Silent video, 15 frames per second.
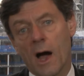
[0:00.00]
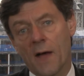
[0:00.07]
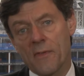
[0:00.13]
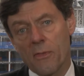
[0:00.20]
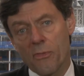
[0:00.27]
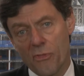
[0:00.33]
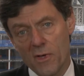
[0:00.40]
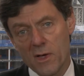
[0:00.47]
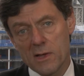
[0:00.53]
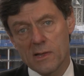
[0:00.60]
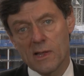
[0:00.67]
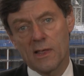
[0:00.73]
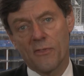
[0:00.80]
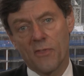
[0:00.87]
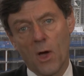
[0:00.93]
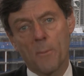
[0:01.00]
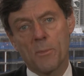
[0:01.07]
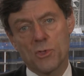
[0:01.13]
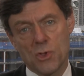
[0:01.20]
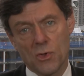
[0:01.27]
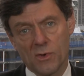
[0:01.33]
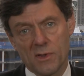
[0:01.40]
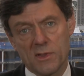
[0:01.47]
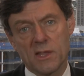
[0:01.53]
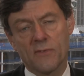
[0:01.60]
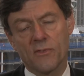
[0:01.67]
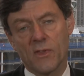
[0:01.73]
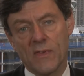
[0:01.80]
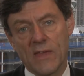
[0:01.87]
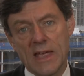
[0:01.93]
And then thirdly, the opportunity
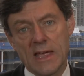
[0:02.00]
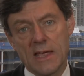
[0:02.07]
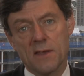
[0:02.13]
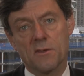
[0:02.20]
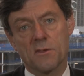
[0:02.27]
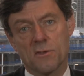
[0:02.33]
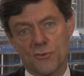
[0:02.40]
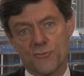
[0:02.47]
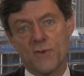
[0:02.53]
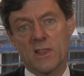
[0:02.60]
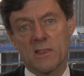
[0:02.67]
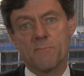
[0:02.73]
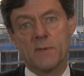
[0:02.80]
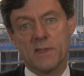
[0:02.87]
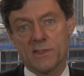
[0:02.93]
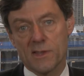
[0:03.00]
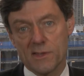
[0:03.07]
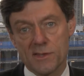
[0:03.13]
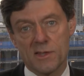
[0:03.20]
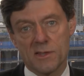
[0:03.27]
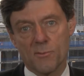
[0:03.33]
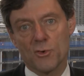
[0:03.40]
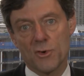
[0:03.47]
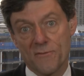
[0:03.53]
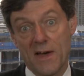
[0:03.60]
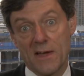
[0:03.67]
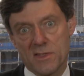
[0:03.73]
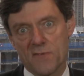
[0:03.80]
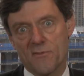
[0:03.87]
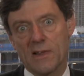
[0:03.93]
and the need to run businesses more
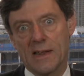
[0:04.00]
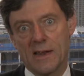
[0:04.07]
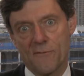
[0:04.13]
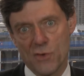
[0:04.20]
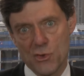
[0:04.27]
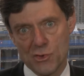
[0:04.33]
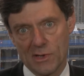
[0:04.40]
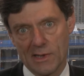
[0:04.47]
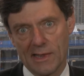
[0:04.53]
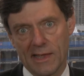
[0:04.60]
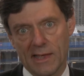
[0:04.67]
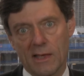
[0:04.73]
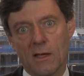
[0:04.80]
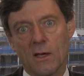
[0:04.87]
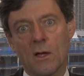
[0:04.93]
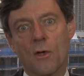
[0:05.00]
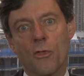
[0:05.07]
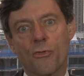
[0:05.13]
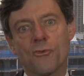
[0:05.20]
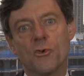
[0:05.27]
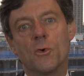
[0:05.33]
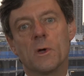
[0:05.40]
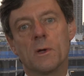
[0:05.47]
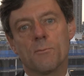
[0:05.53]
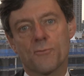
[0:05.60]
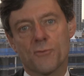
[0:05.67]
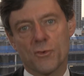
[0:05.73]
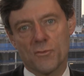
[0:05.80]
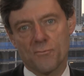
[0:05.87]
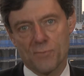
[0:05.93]
effectively and efficiently through
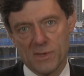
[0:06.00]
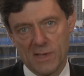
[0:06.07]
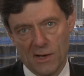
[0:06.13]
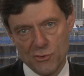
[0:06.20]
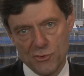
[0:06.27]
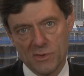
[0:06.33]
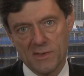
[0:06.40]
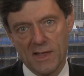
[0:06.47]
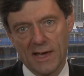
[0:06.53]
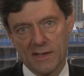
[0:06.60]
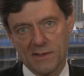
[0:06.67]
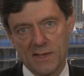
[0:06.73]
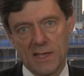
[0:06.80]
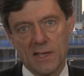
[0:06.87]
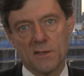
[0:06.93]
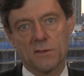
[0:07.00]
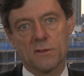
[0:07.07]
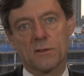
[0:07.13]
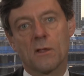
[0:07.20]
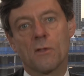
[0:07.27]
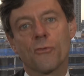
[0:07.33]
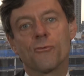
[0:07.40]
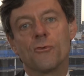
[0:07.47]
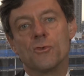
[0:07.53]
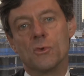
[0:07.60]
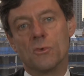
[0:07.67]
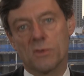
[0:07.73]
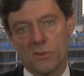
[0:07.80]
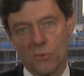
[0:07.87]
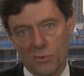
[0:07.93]
improved production techniques, through
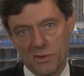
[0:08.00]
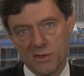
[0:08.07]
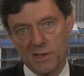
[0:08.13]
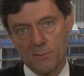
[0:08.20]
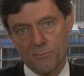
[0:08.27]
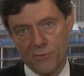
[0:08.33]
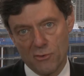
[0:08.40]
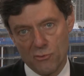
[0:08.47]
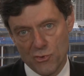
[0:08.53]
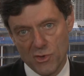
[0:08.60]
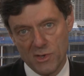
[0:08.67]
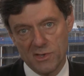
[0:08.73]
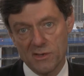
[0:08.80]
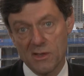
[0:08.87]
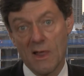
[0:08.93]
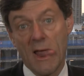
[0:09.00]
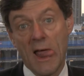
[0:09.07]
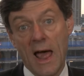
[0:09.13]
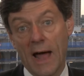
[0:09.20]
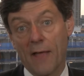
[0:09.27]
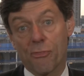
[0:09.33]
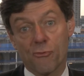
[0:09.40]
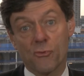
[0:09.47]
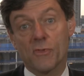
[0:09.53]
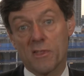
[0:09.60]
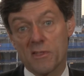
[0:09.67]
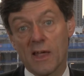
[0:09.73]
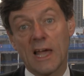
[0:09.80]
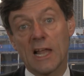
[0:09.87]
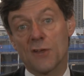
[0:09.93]
new sourcing approaches, and through the
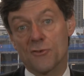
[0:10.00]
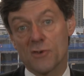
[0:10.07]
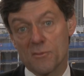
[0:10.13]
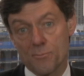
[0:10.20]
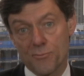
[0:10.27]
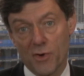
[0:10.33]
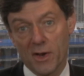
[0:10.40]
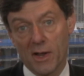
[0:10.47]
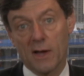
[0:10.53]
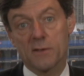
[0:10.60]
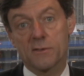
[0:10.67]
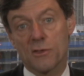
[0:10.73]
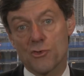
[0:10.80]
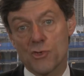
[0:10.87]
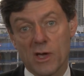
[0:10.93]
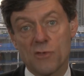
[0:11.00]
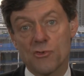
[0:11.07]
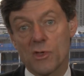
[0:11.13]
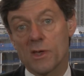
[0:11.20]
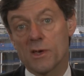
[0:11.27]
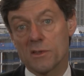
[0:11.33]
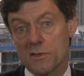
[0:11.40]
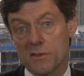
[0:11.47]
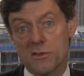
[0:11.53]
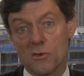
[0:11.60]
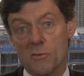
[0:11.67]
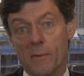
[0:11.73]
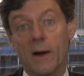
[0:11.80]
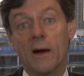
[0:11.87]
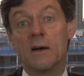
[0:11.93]
tailoring of product to changing
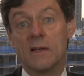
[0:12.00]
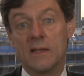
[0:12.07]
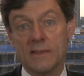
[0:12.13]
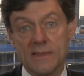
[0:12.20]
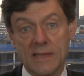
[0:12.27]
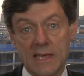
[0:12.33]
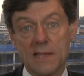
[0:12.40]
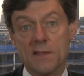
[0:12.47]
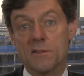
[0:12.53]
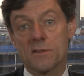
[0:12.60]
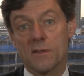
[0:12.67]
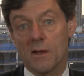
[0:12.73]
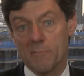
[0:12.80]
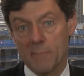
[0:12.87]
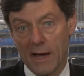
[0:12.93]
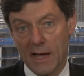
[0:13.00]
consumer needs and